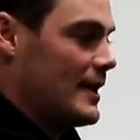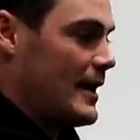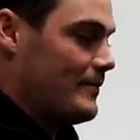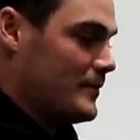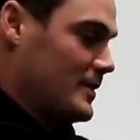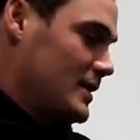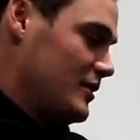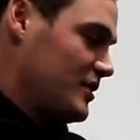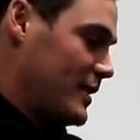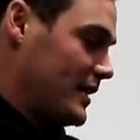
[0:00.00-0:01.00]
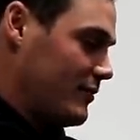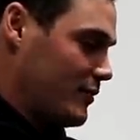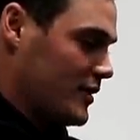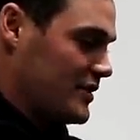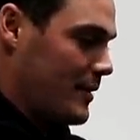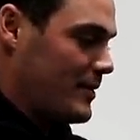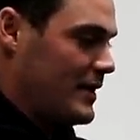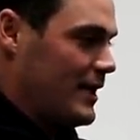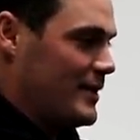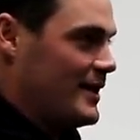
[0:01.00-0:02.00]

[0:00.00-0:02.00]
Um, irrespective of what's happened here.